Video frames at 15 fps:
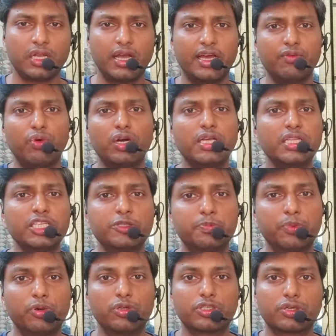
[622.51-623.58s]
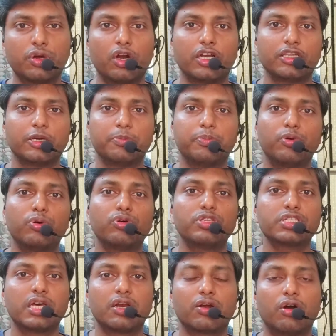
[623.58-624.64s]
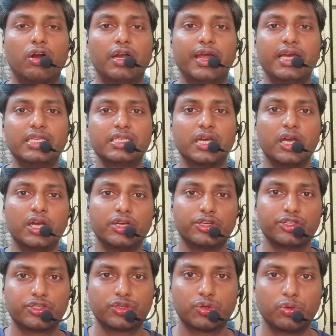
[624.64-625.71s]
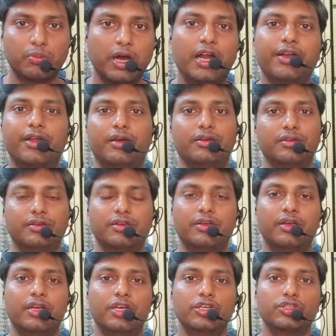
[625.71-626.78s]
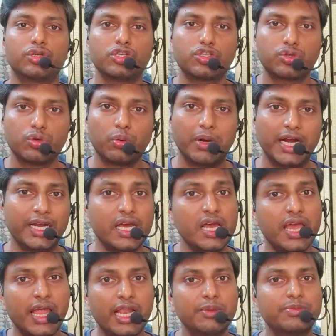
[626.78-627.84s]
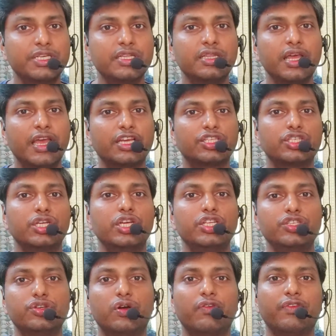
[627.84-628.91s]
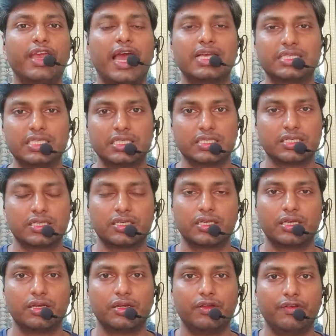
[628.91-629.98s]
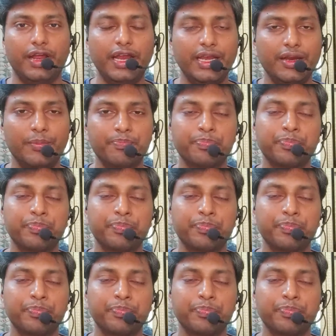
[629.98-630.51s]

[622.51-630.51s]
And what are these pores called? The pores are called as stomata. So stomata helps in the exchange of gases, right?